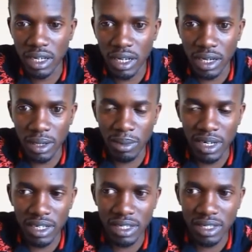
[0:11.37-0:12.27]

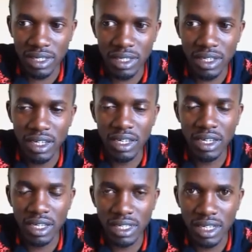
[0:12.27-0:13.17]
And it is
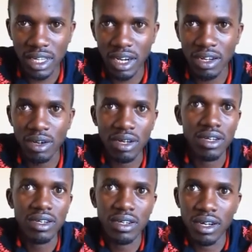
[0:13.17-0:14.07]
in AIESEC that I got
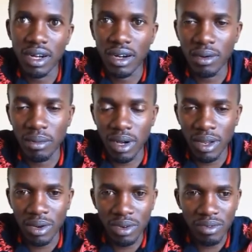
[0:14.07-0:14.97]
a
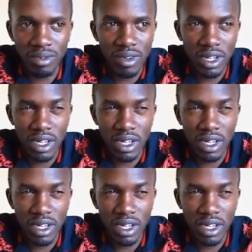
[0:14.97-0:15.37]
lot of